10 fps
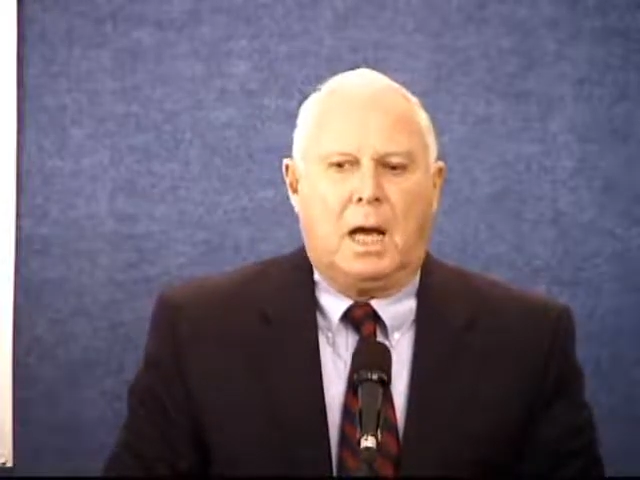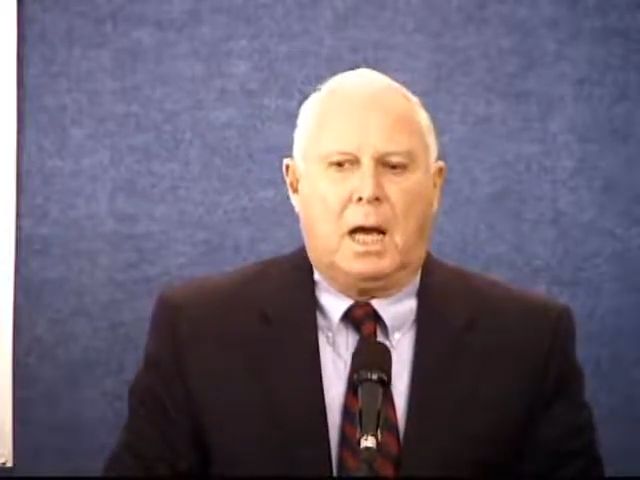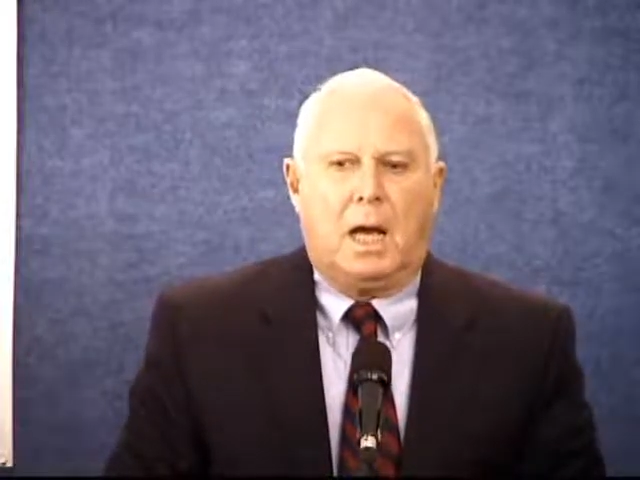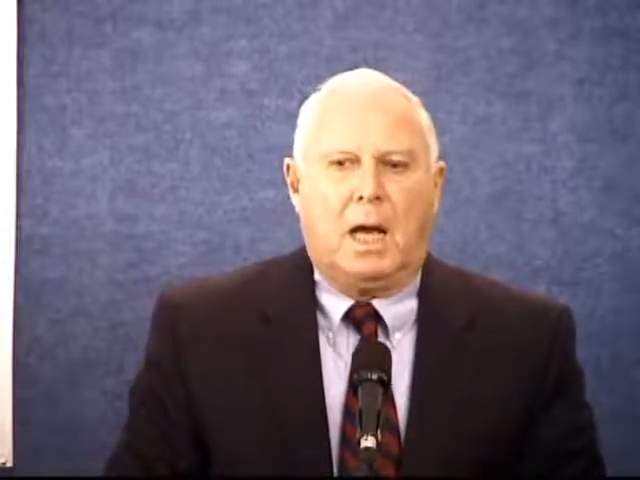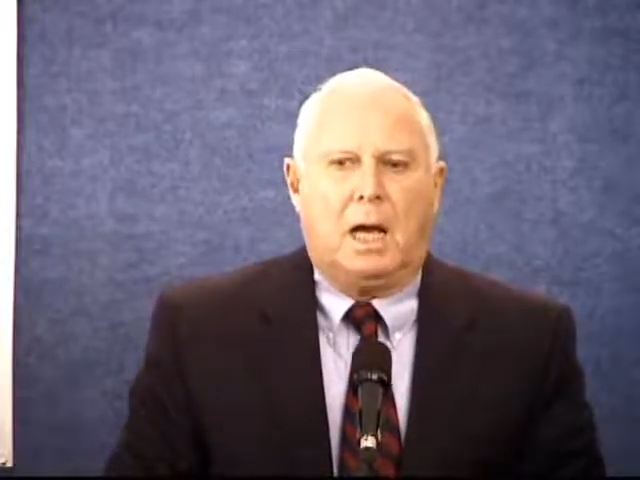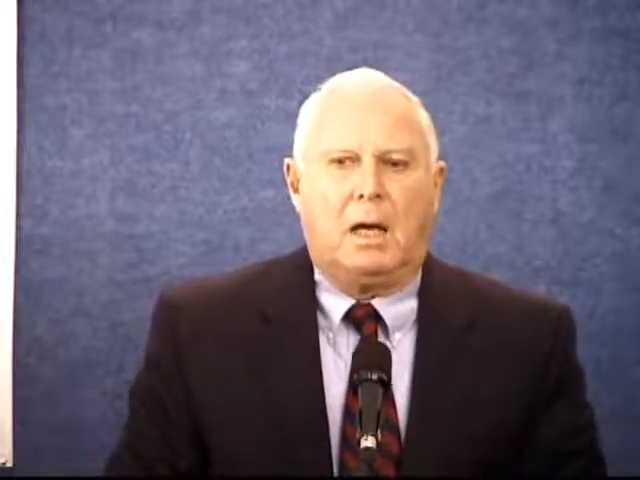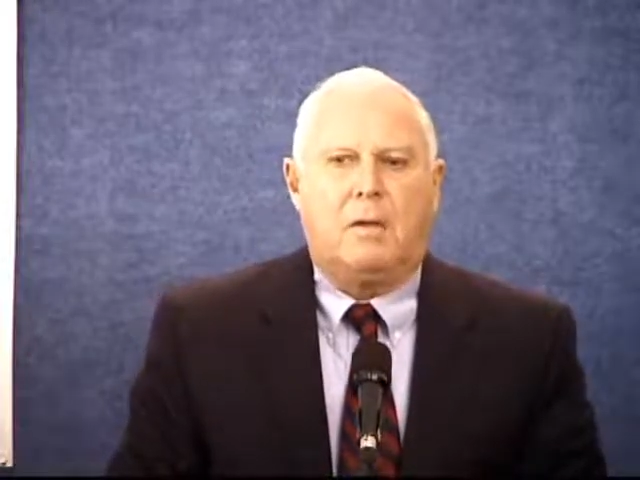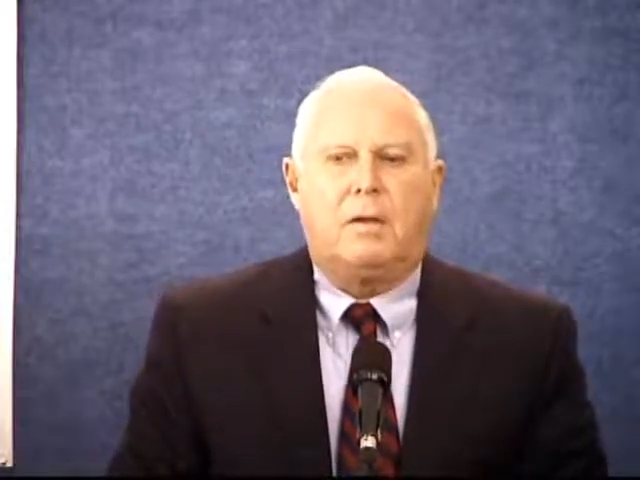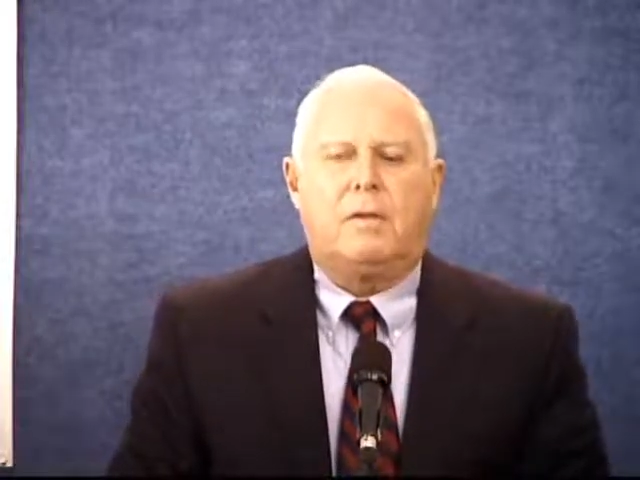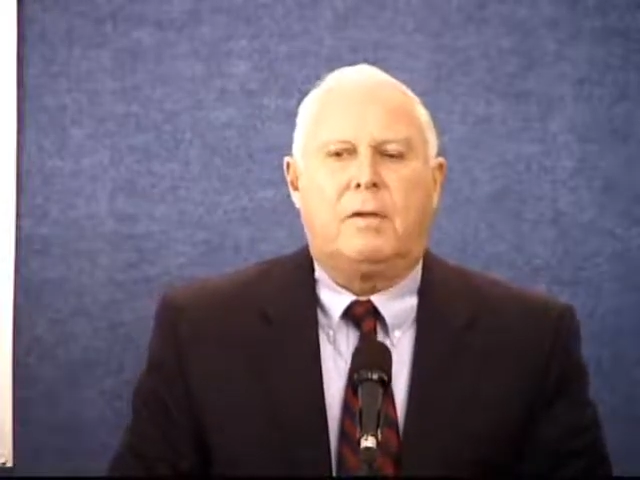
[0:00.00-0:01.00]

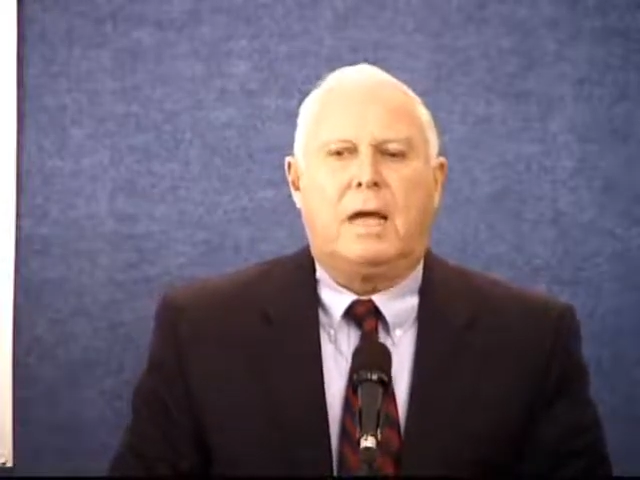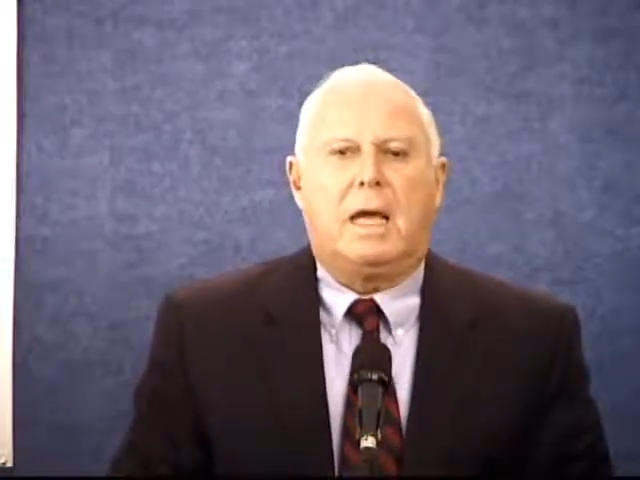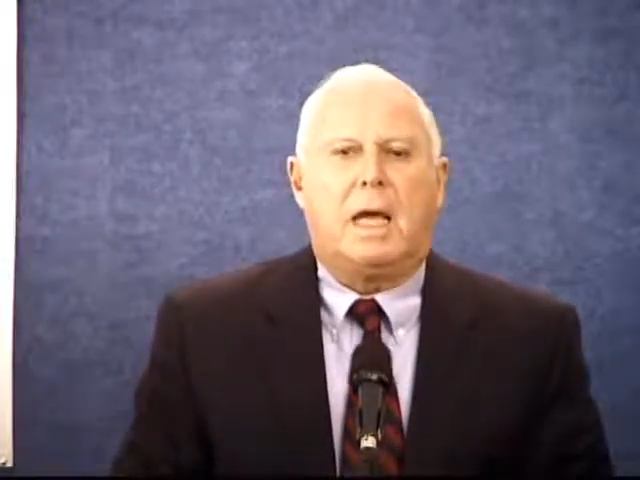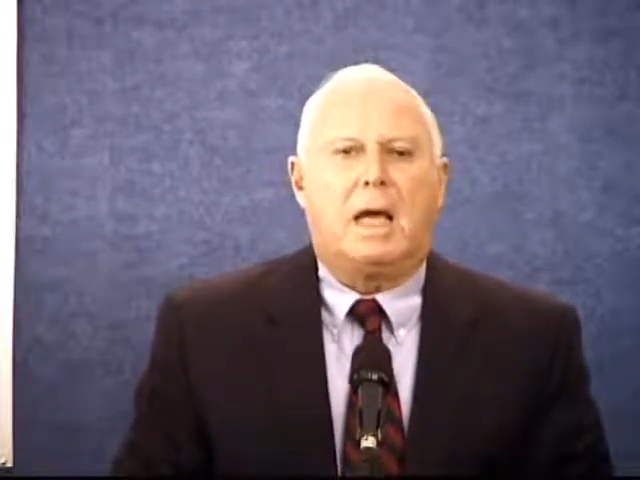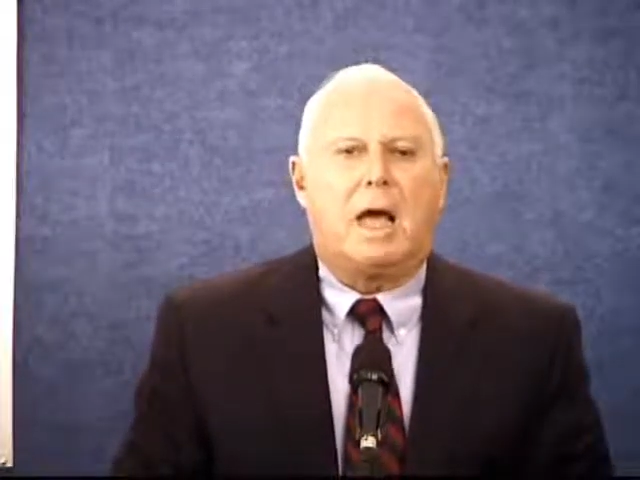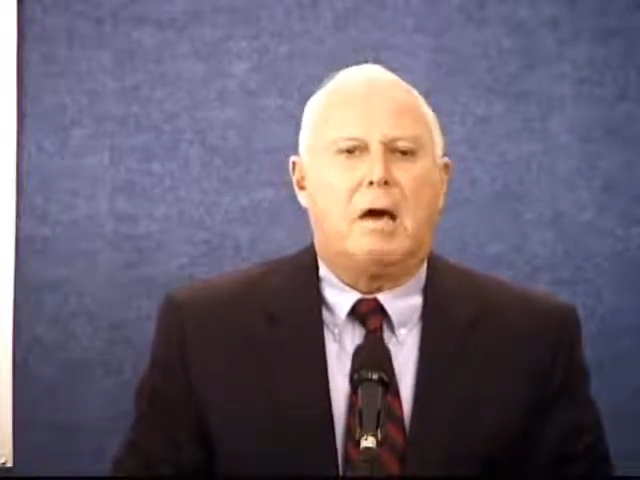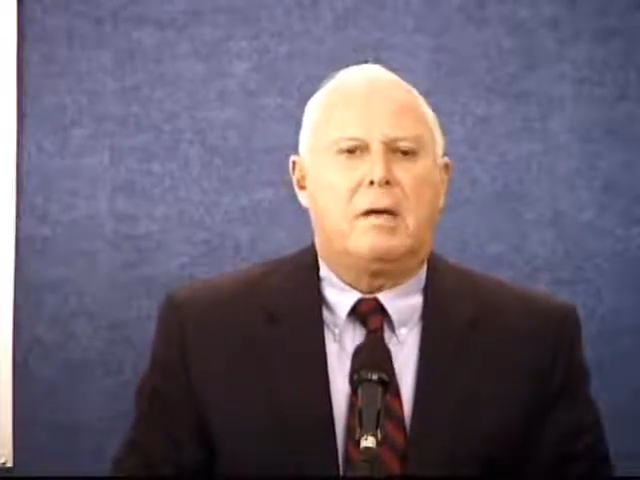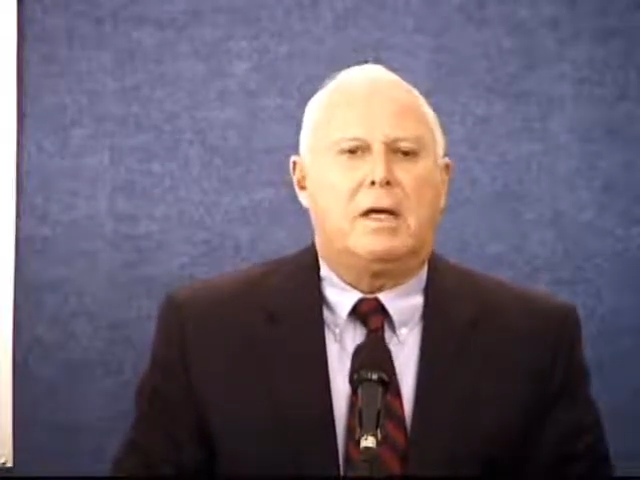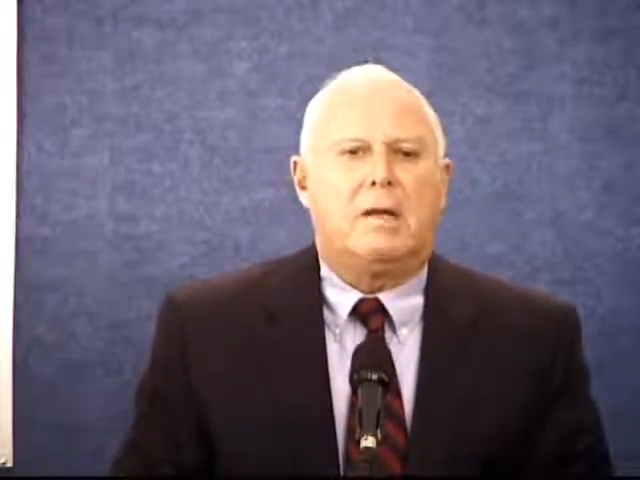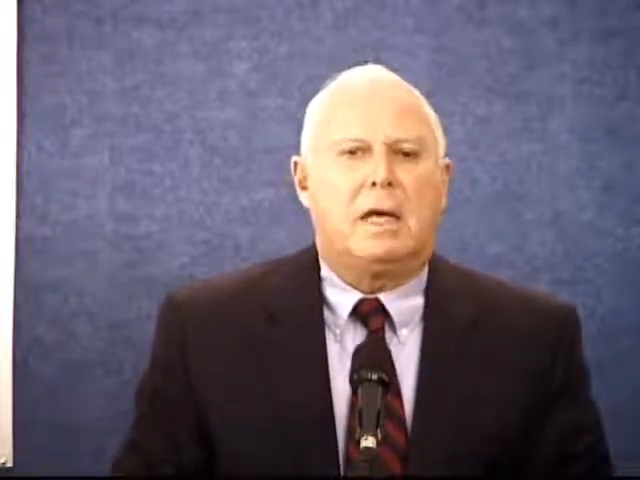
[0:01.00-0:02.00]

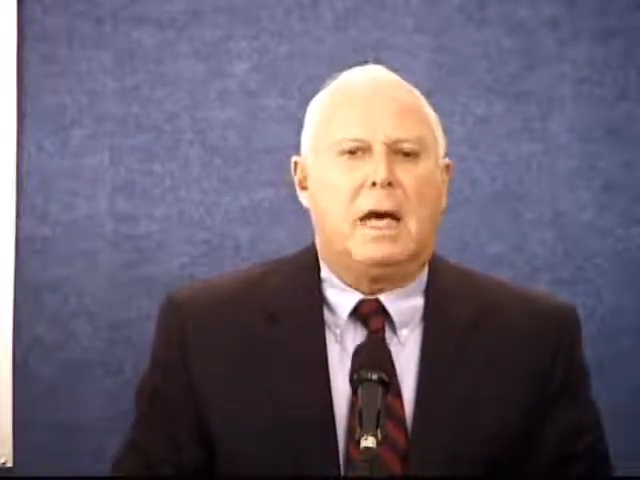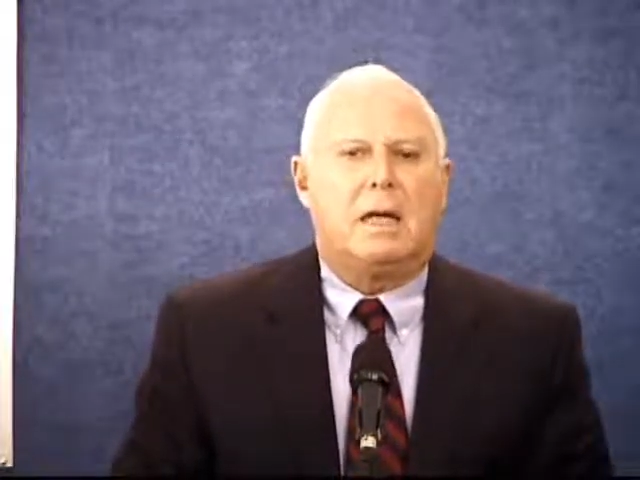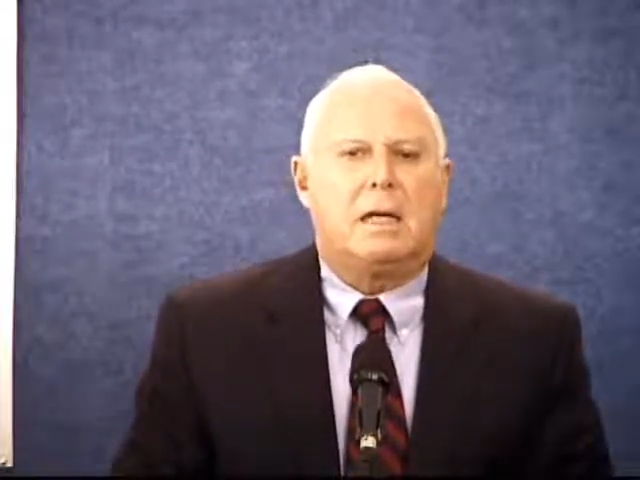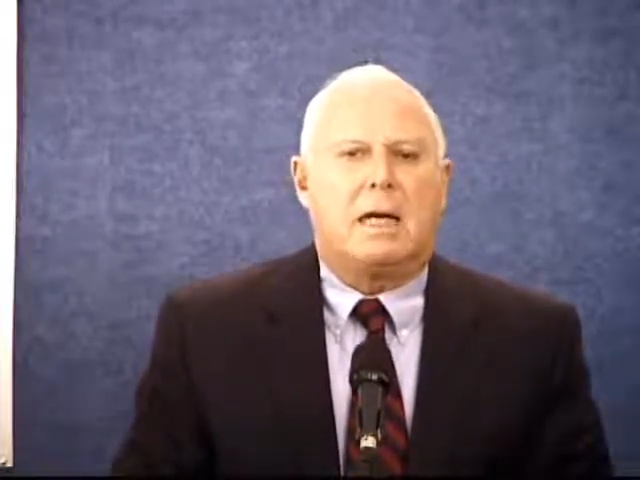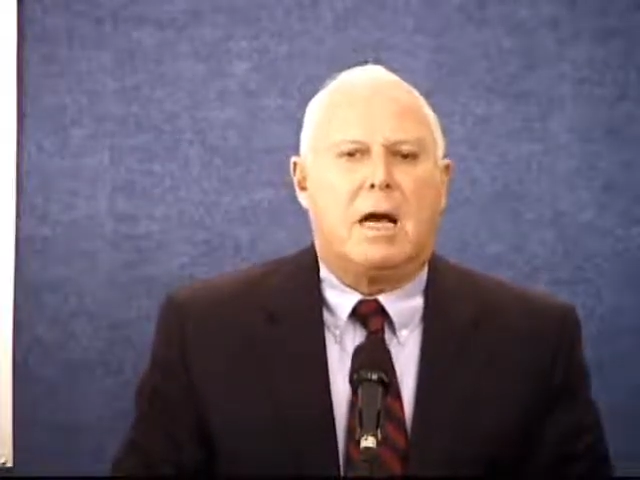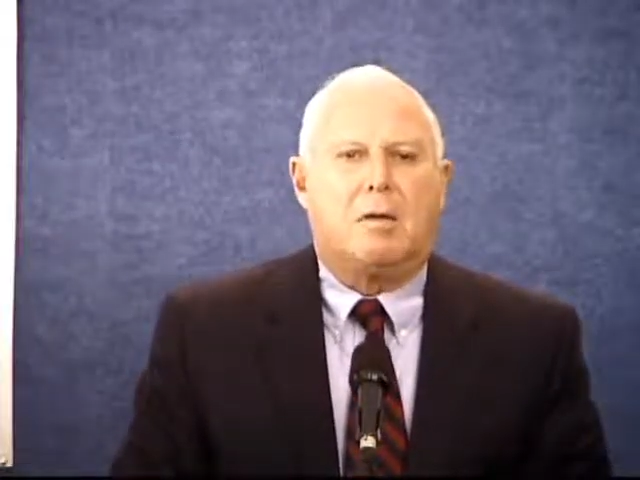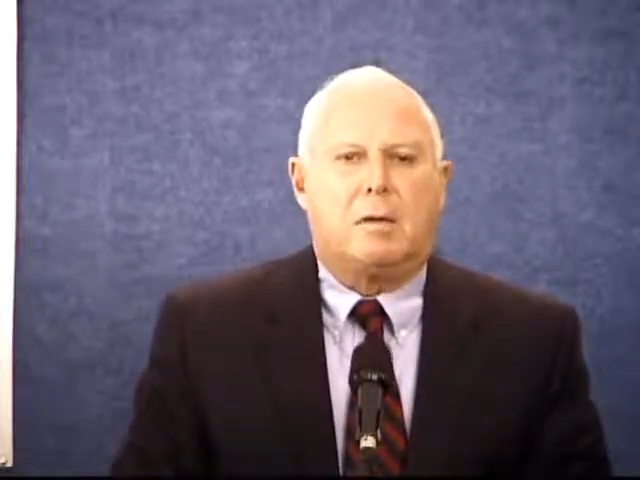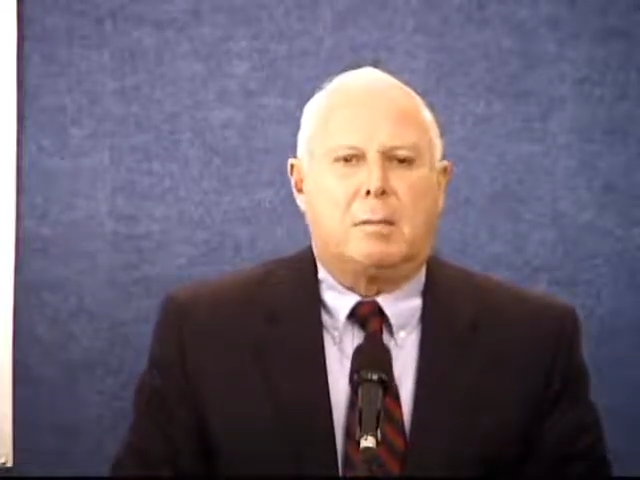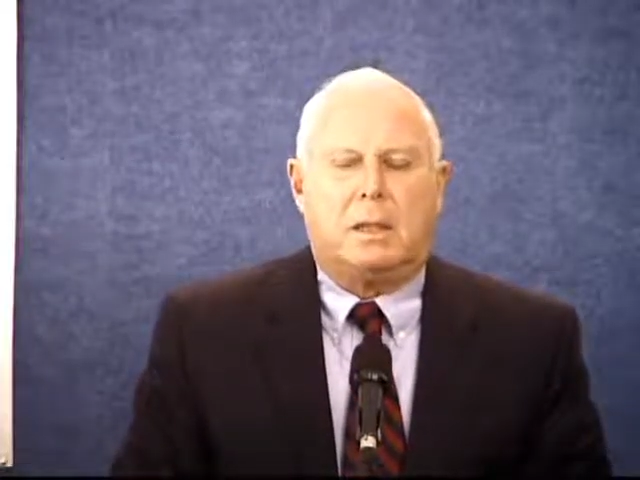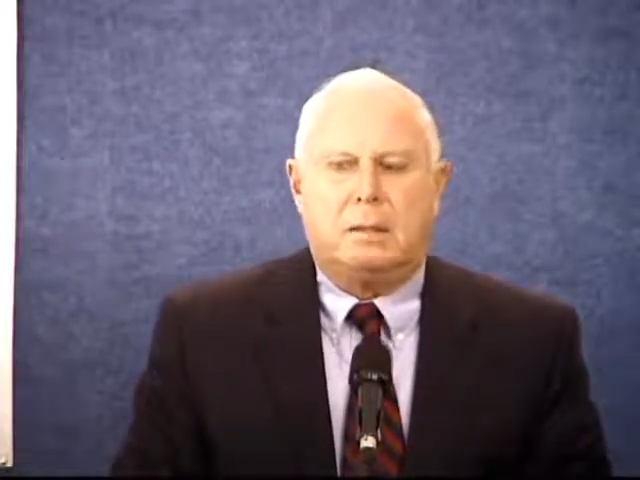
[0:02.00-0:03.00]
counting the
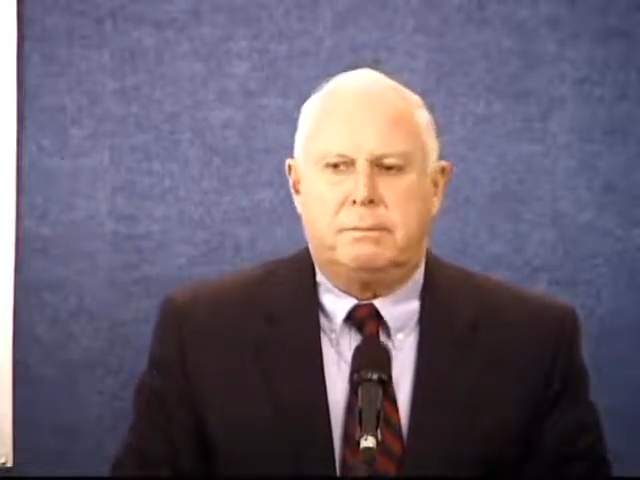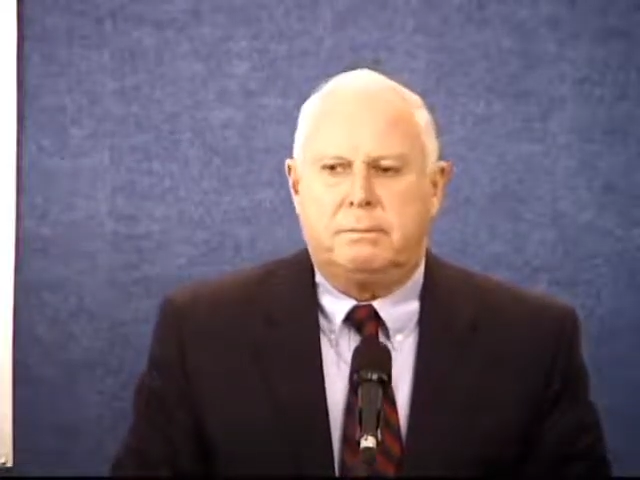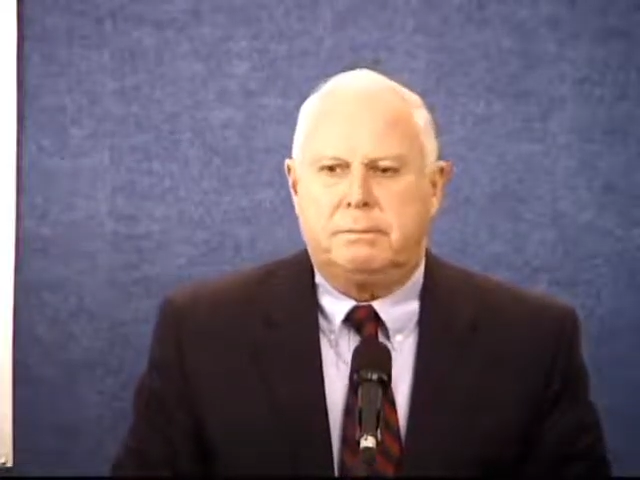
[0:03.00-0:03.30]
uncountable.